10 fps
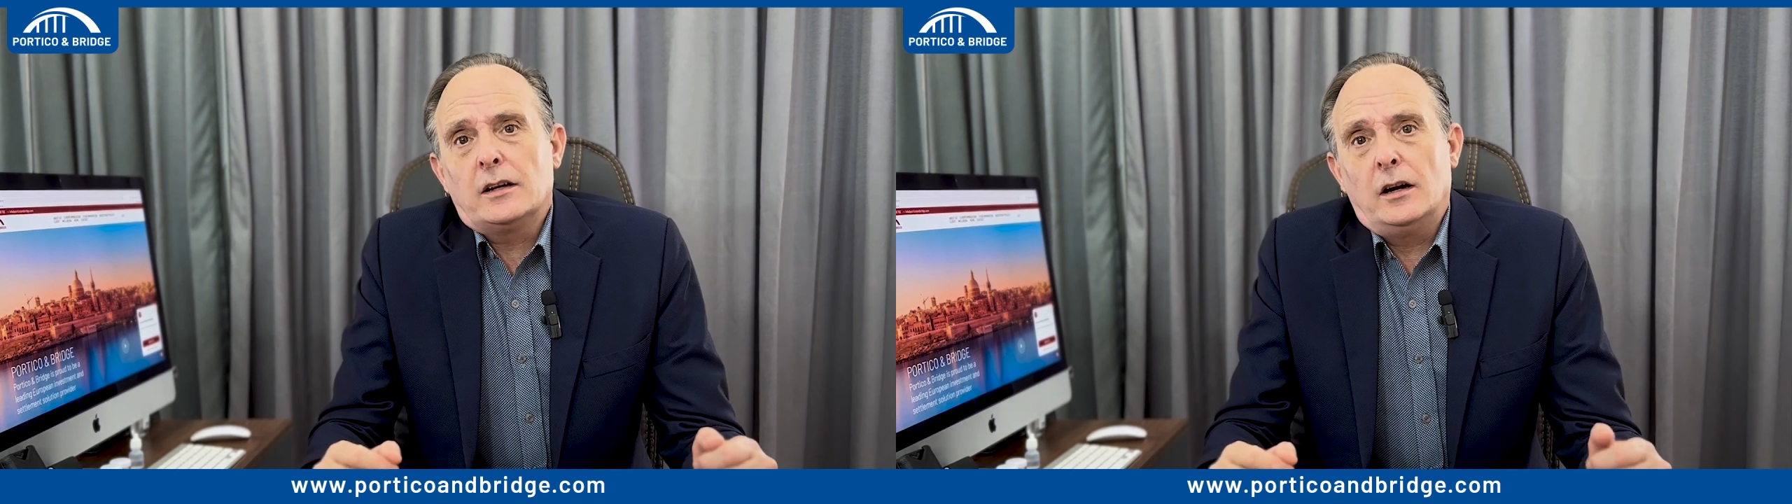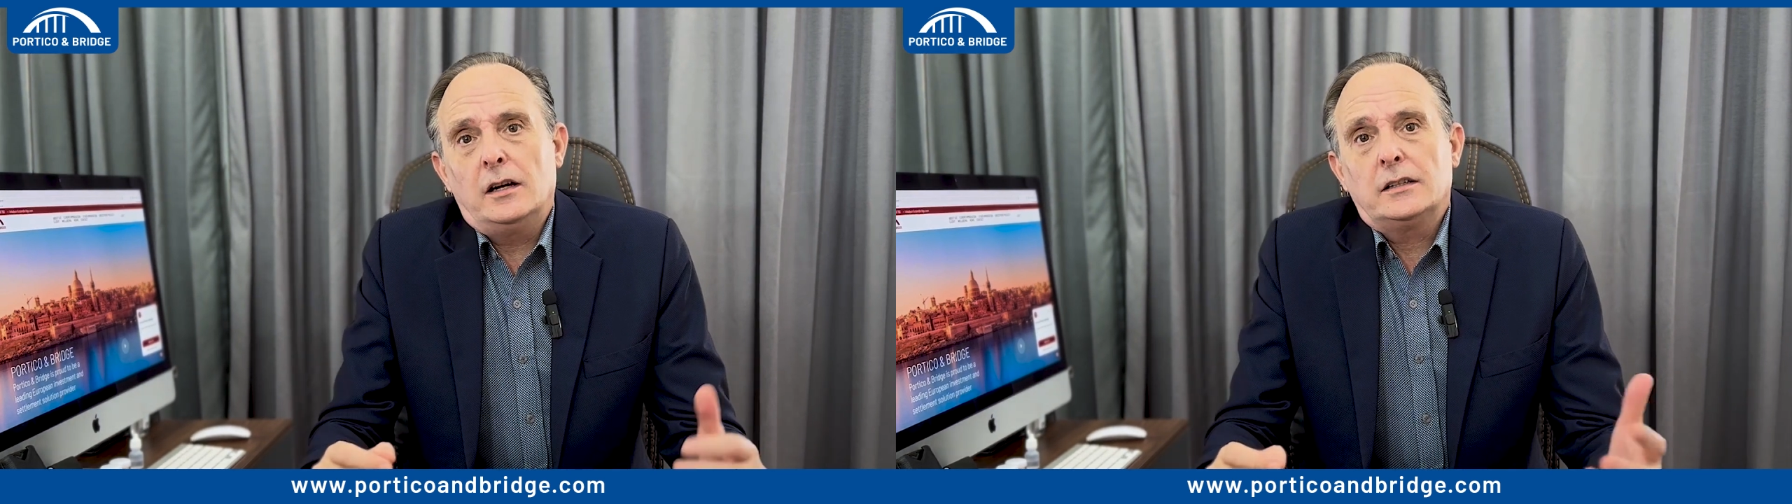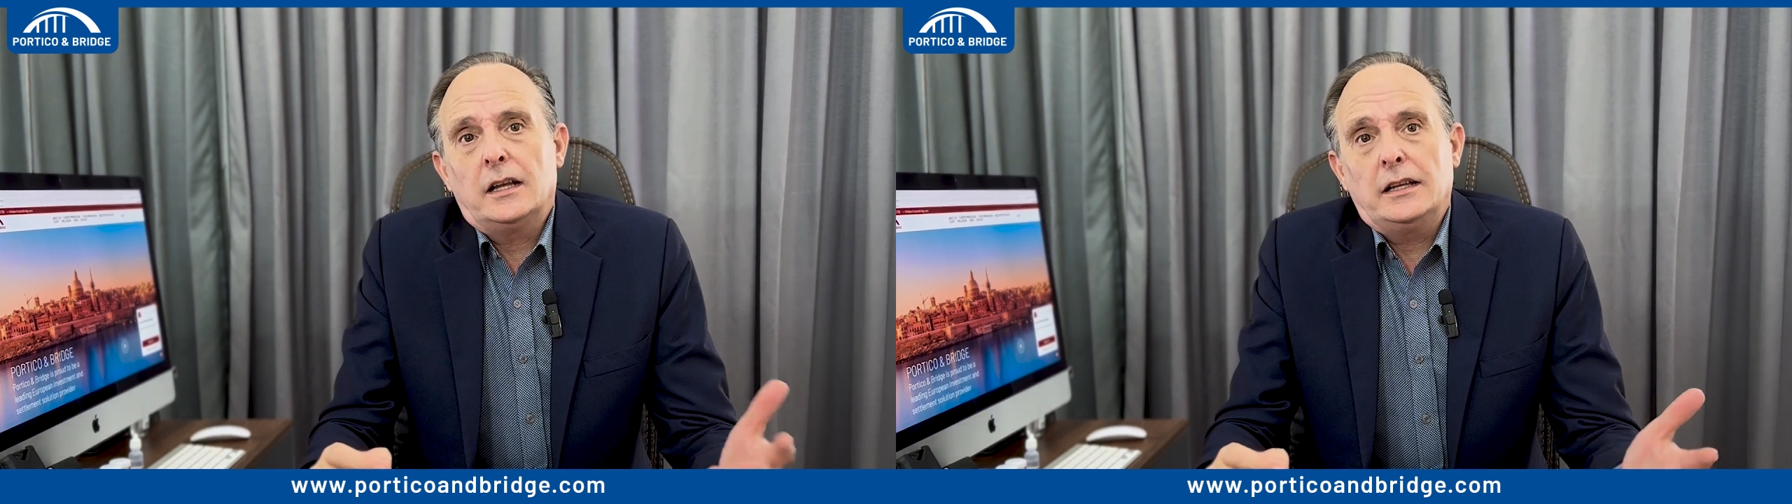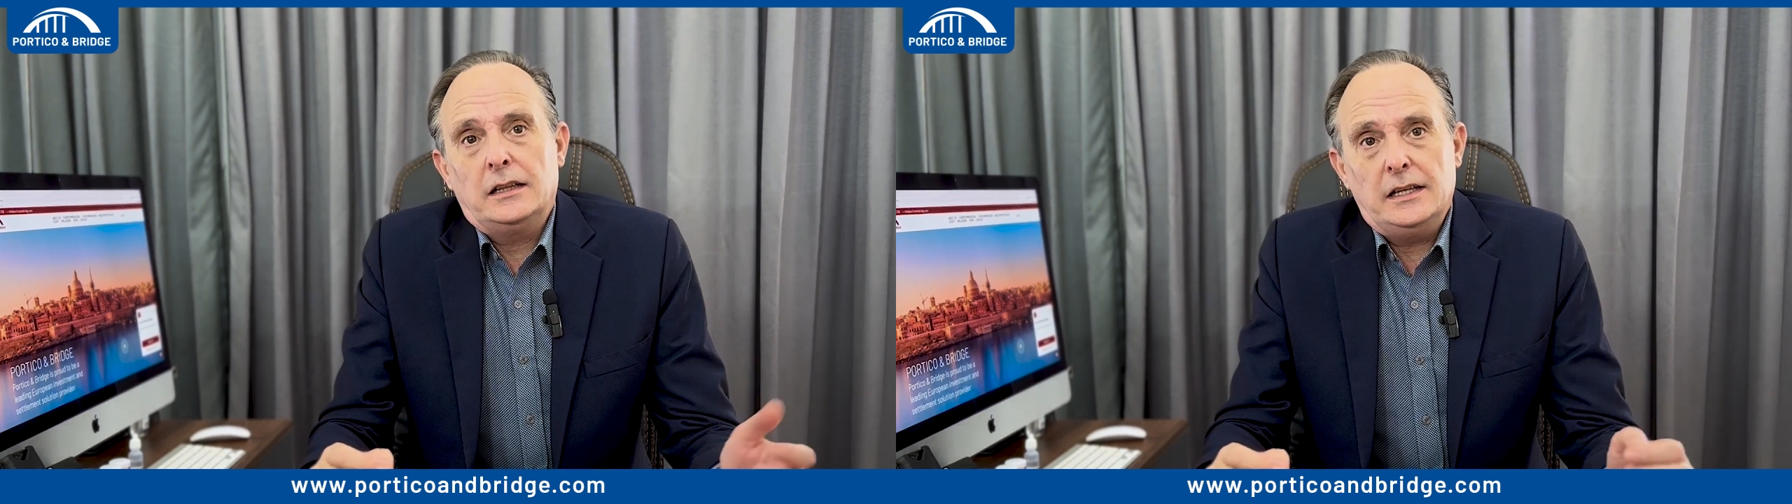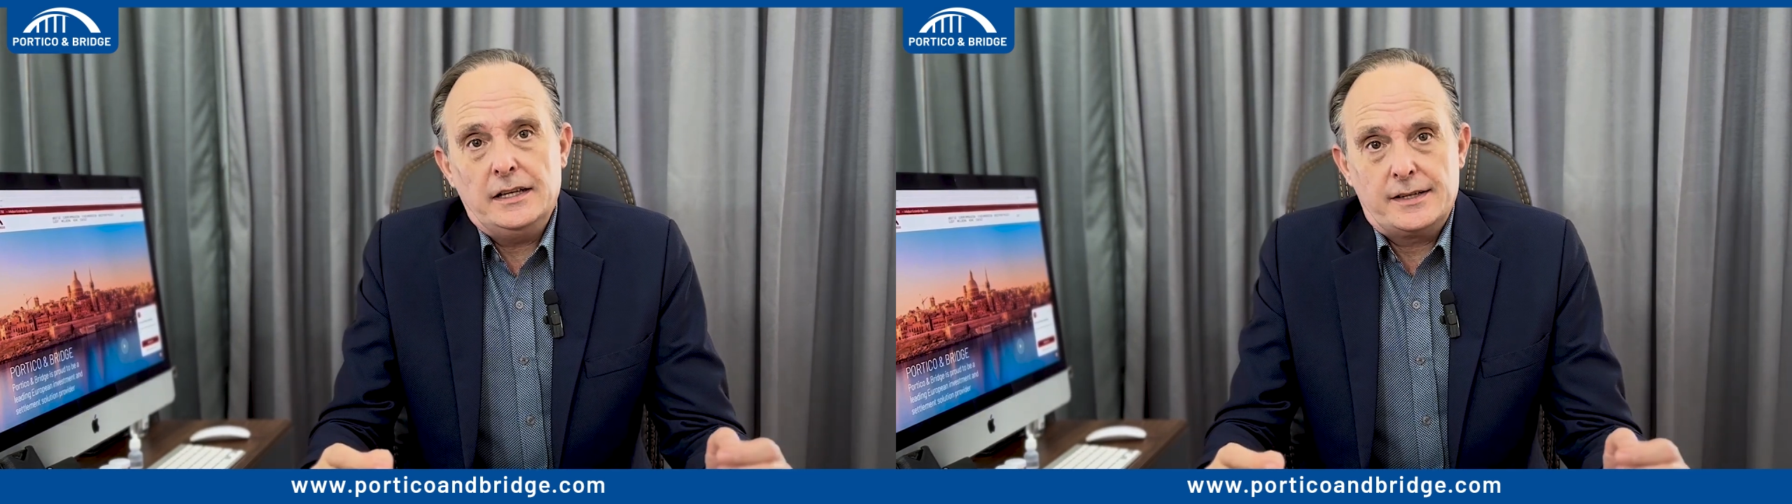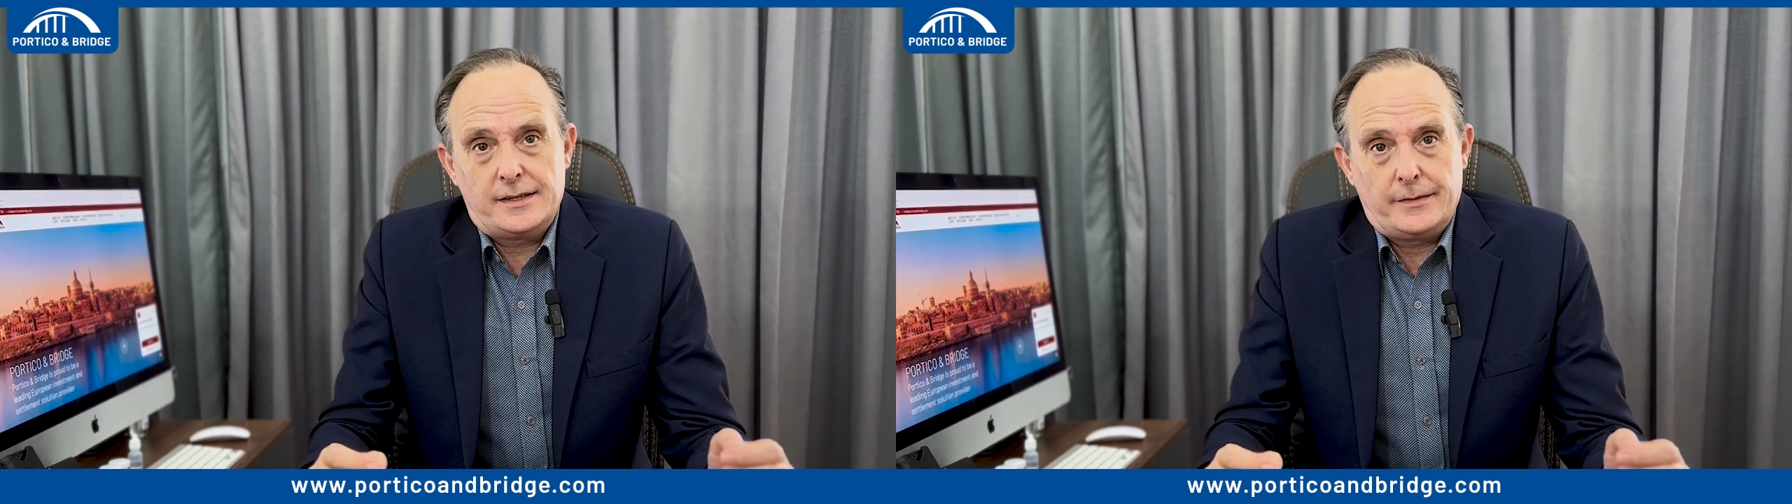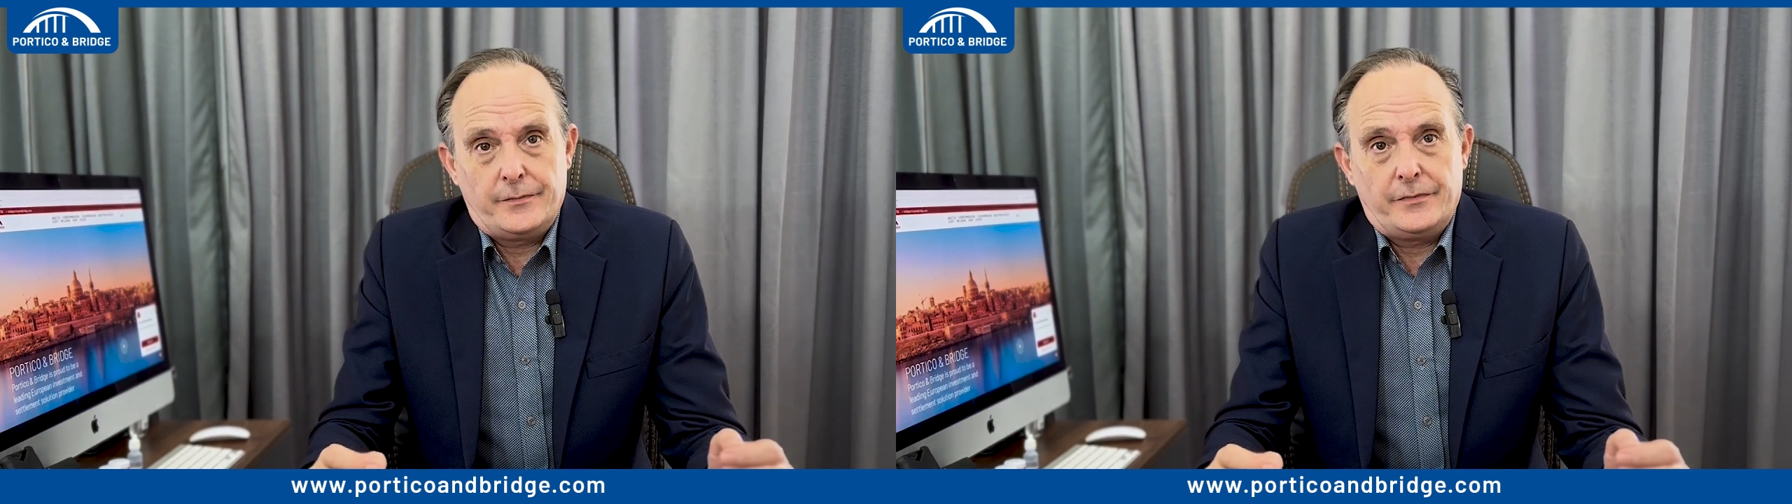card and lease.